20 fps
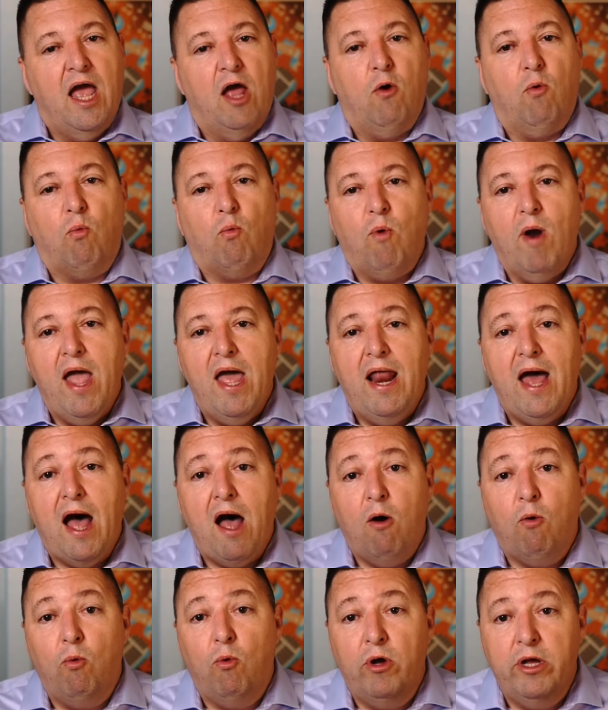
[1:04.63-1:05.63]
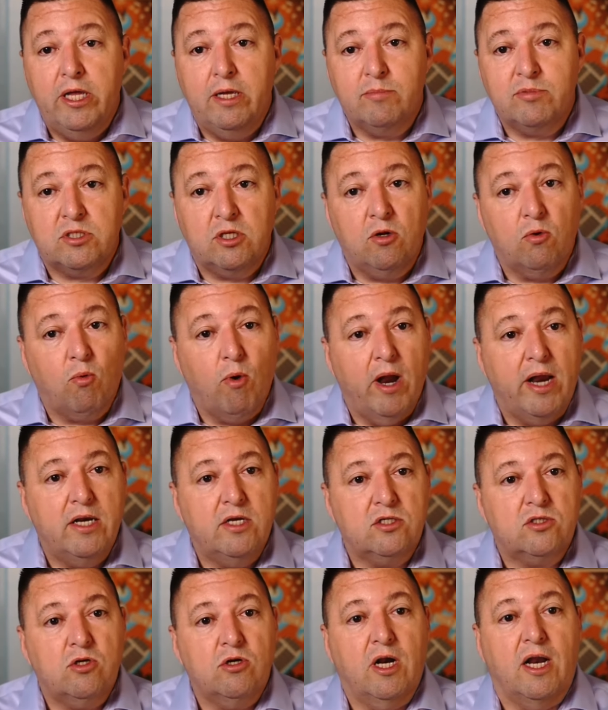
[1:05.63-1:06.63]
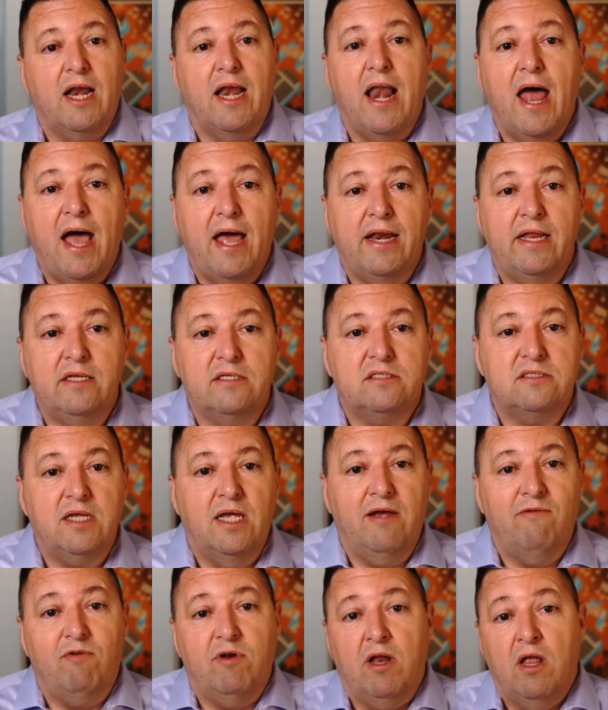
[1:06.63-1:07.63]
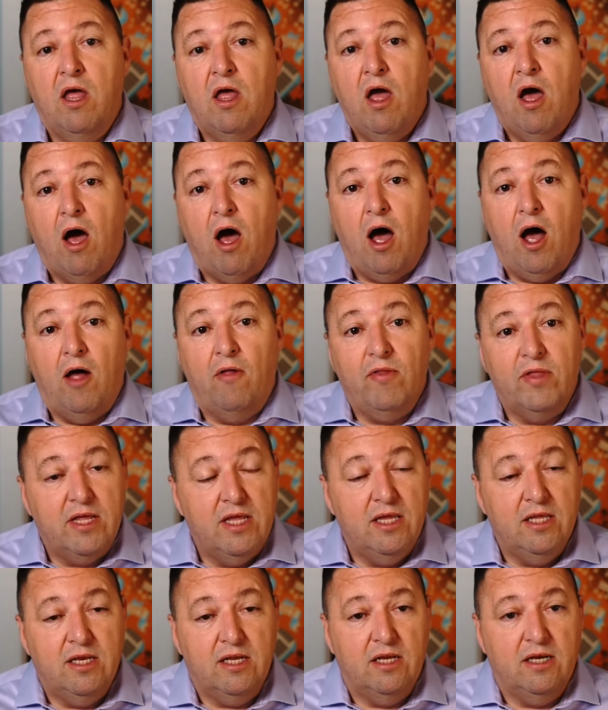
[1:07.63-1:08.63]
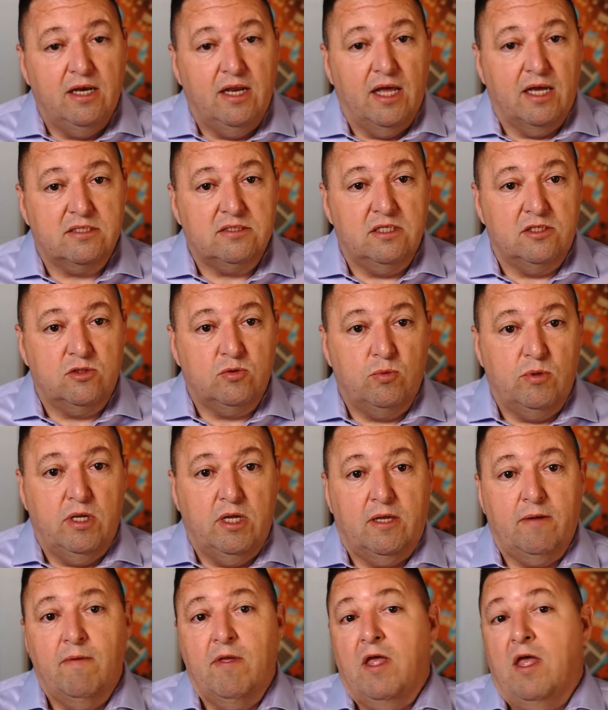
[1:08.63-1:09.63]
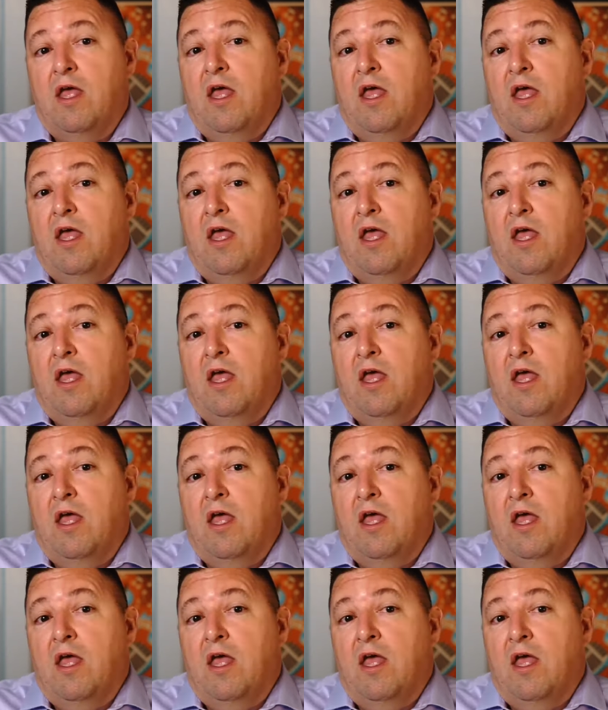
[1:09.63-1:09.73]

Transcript: and Red Hot Williamson registered a 97 on the heat index this week.